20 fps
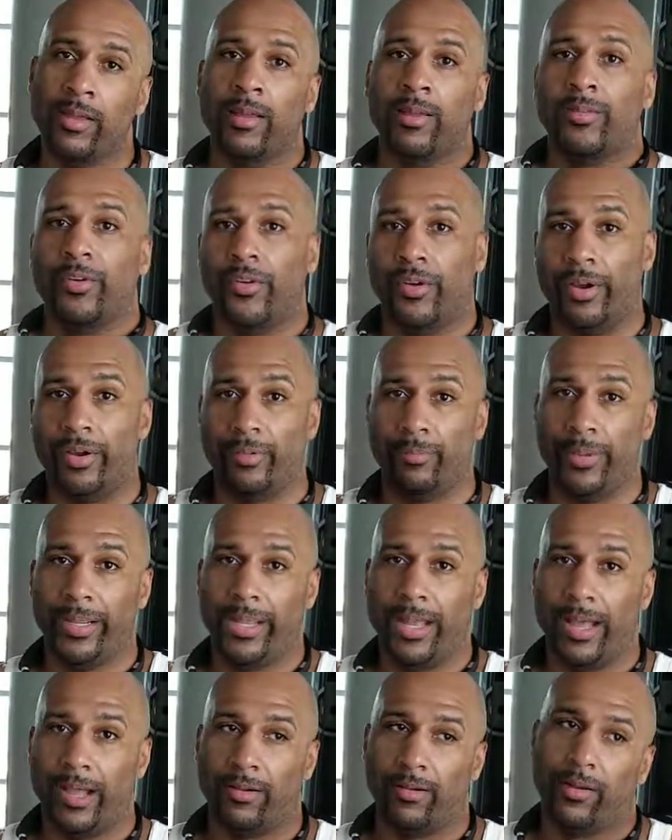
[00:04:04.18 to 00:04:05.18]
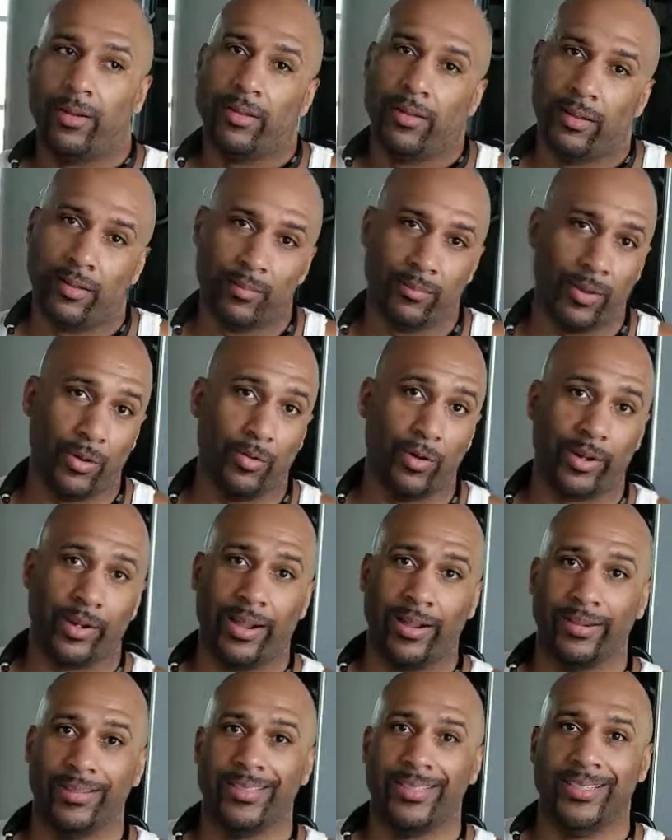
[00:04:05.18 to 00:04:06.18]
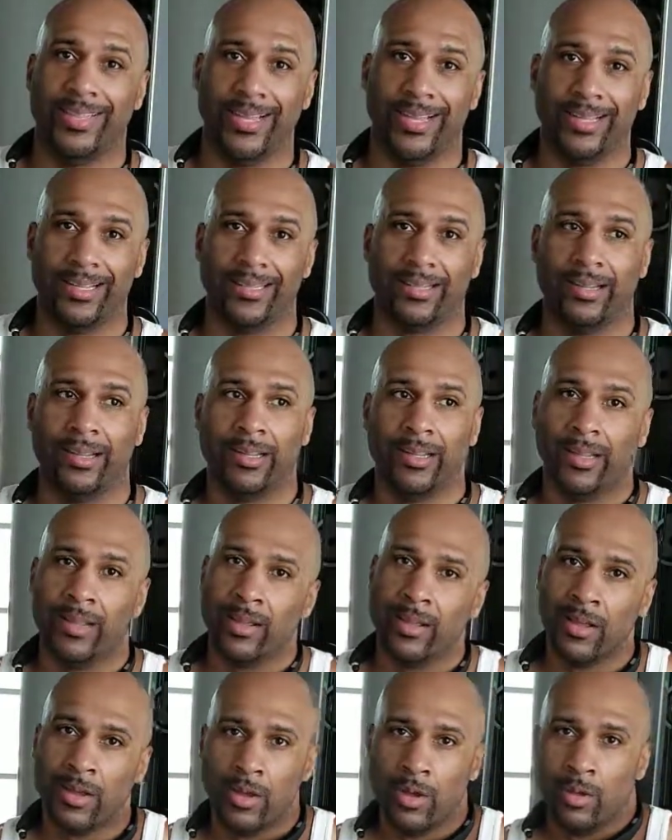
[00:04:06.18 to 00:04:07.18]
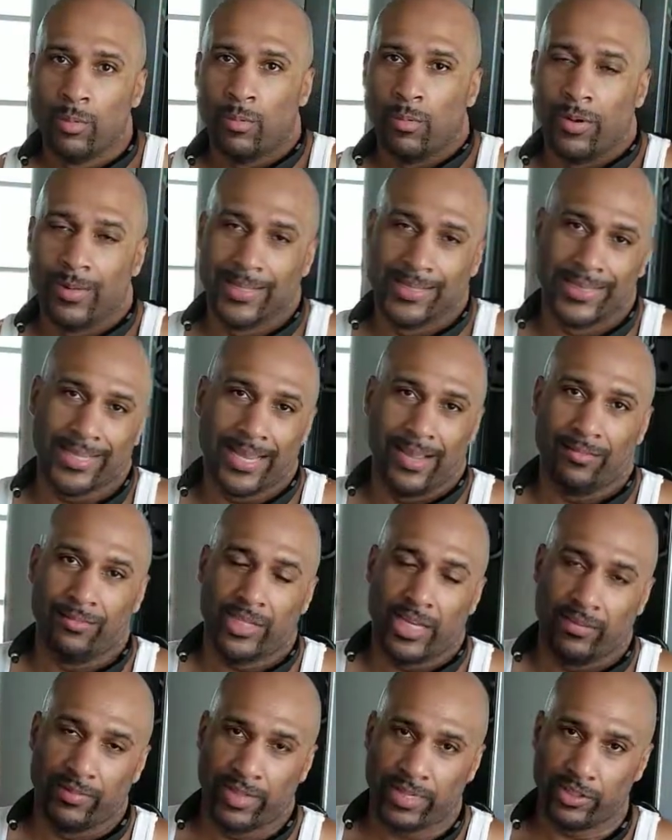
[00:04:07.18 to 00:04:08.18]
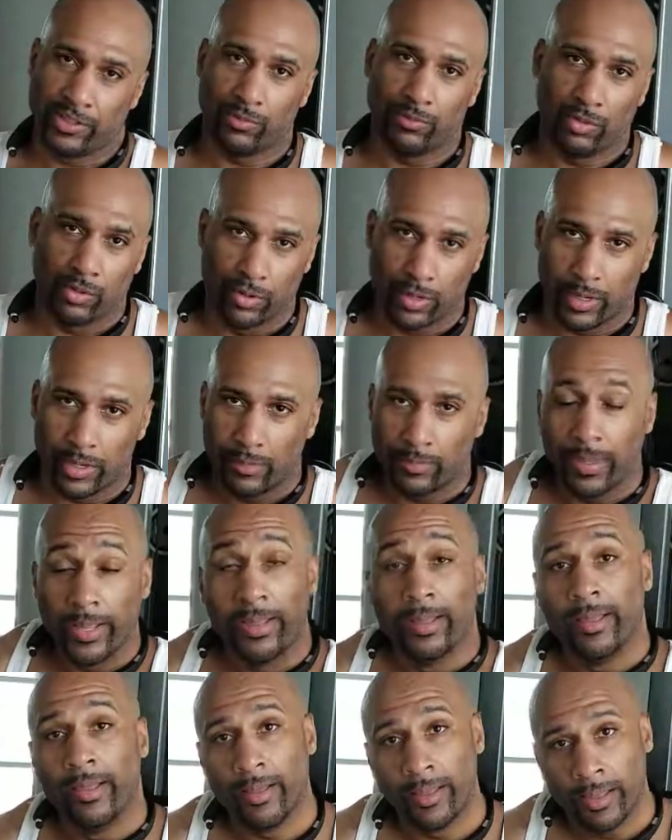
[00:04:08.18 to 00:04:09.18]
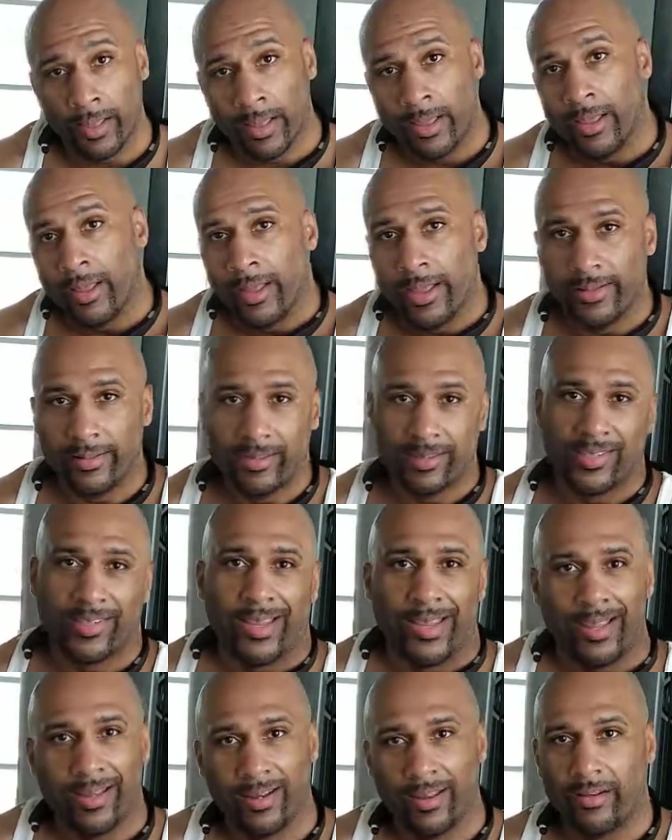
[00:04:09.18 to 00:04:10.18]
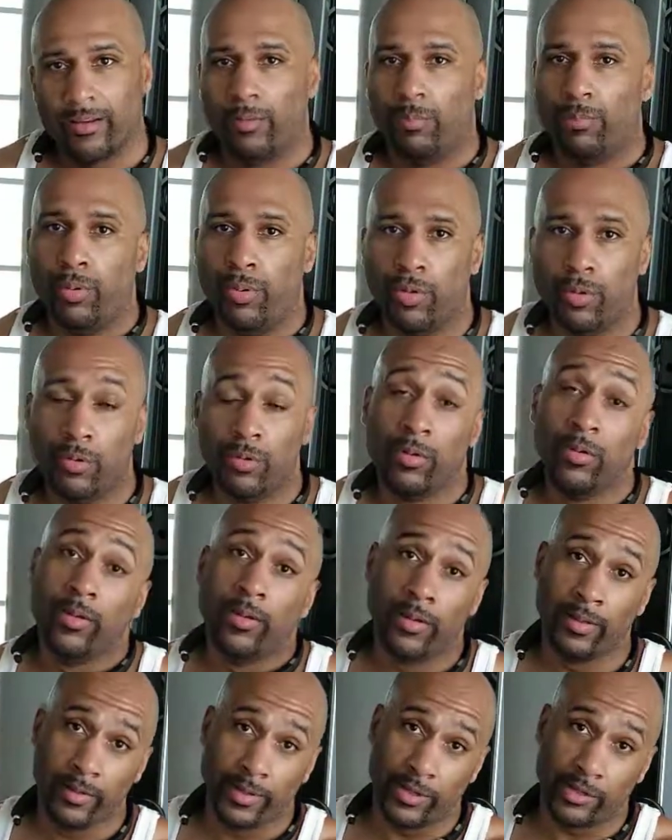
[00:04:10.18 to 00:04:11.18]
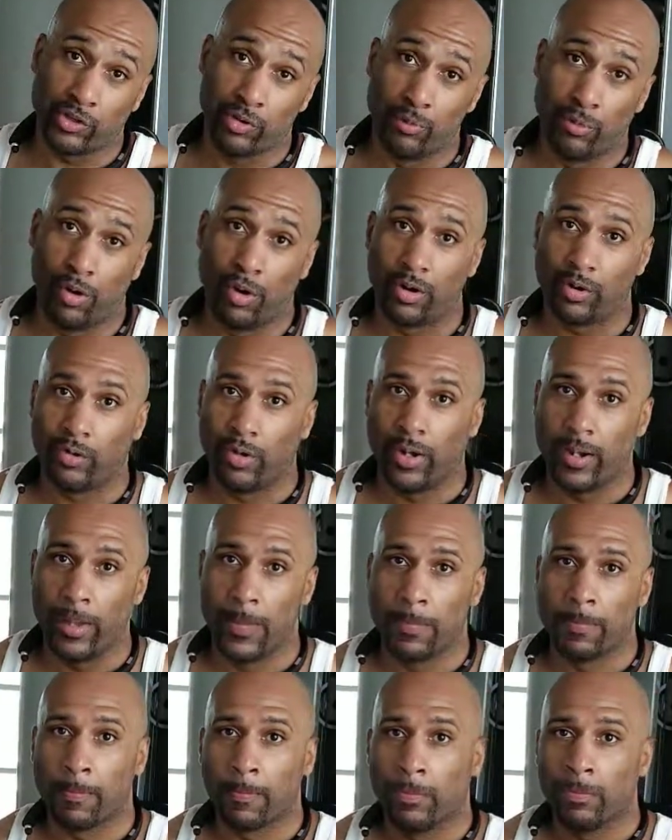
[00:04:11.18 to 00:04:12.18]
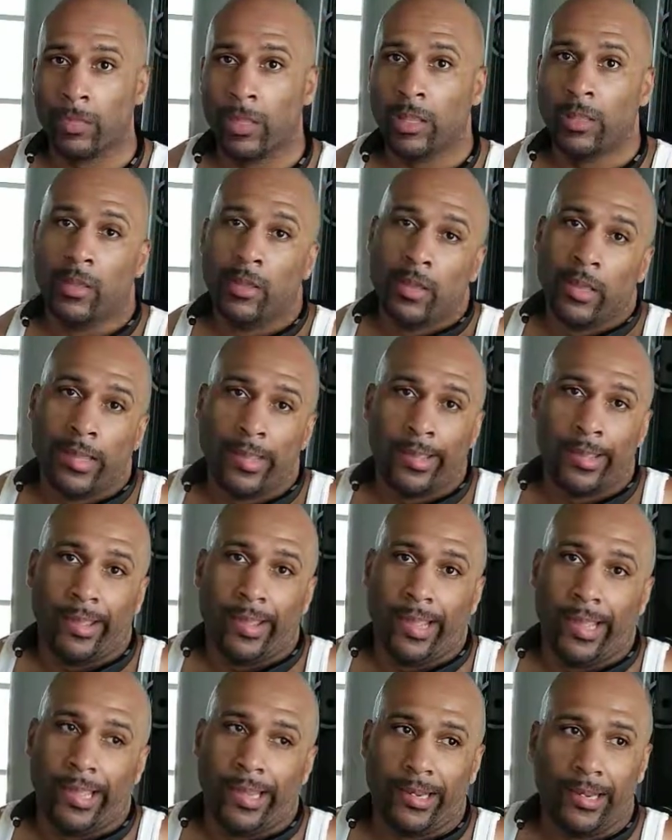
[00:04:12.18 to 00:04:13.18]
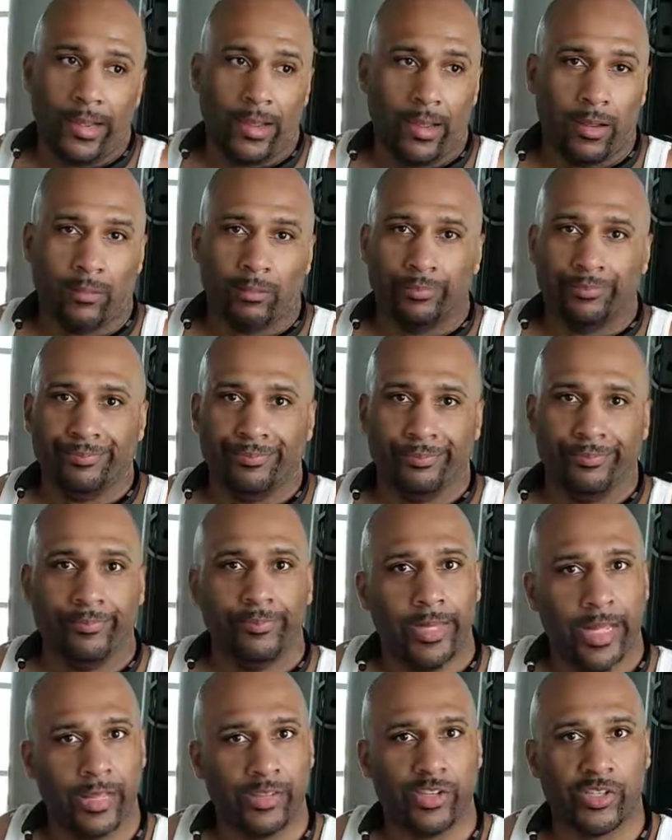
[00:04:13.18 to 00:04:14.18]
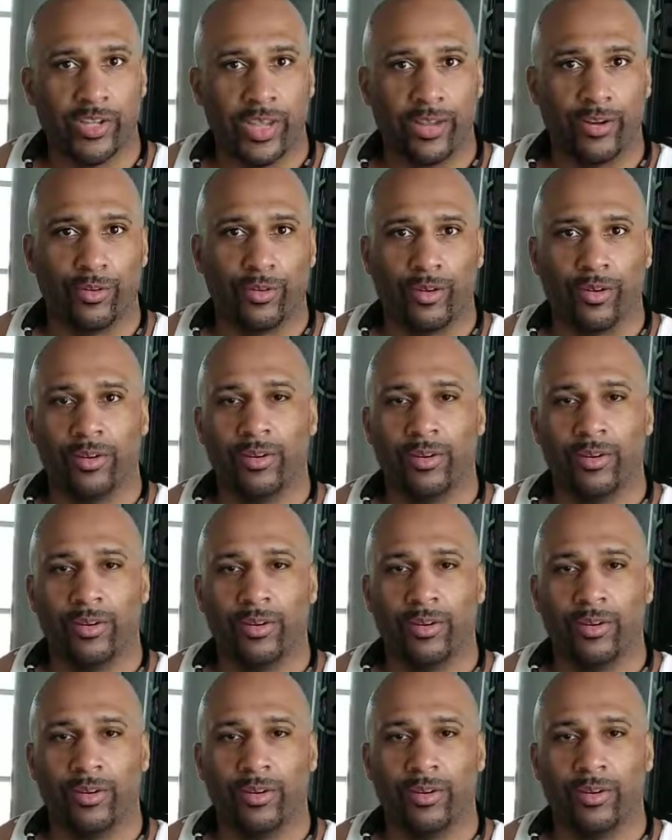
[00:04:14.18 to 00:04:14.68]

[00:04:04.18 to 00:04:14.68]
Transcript: I'm ready to be out. My workout is done. Morning time, time to get some grub. Hit the sand, hit the pool, get some more grub, and um, etc.